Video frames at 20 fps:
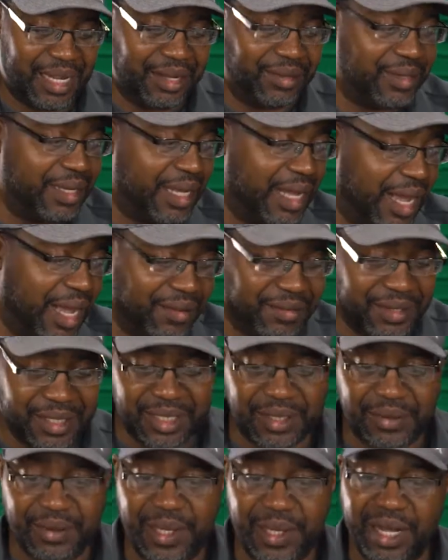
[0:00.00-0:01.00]
Now,
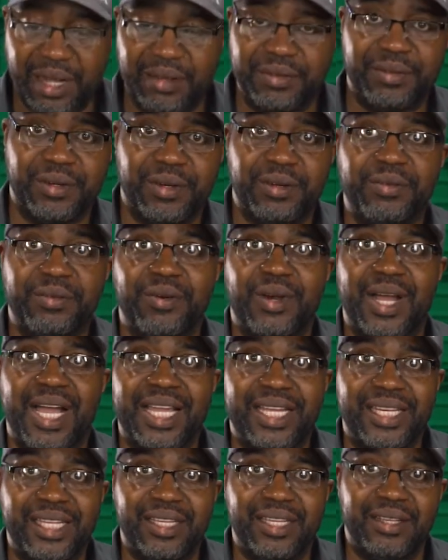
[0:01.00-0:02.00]
obviously we offer a
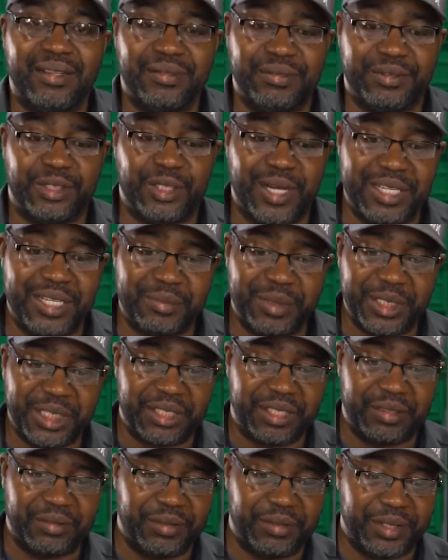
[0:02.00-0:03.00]
variety of
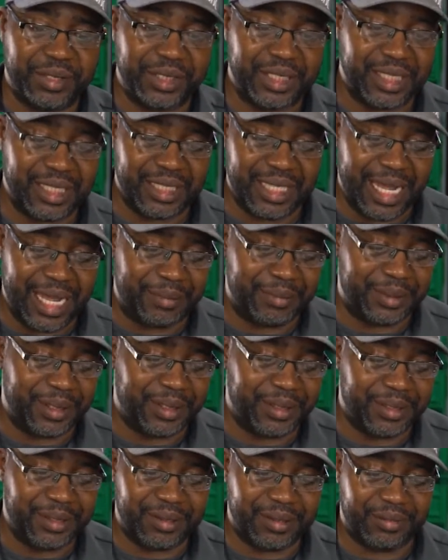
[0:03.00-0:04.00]
transmission conversion
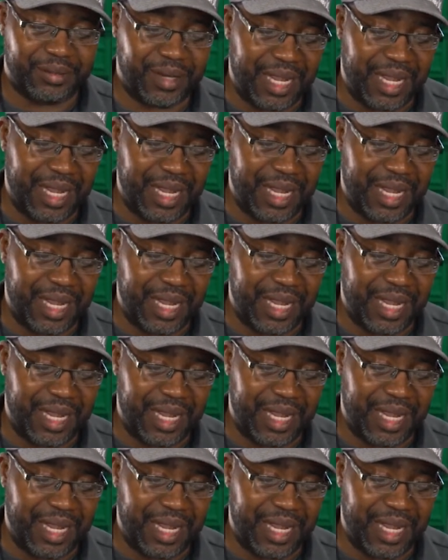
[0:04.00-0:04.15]
adapters,